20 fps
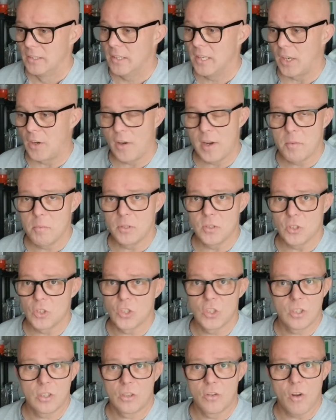incredible,
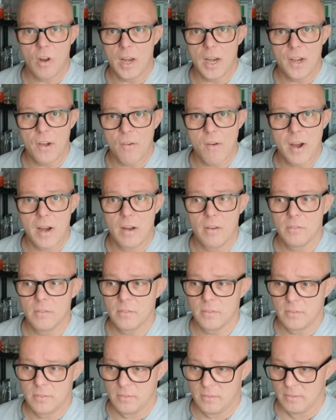just crawling around
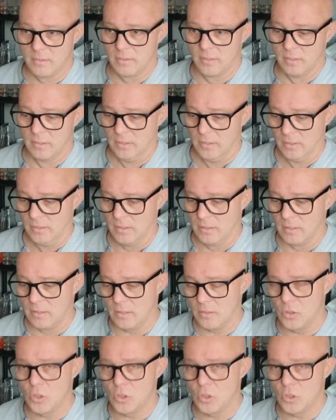the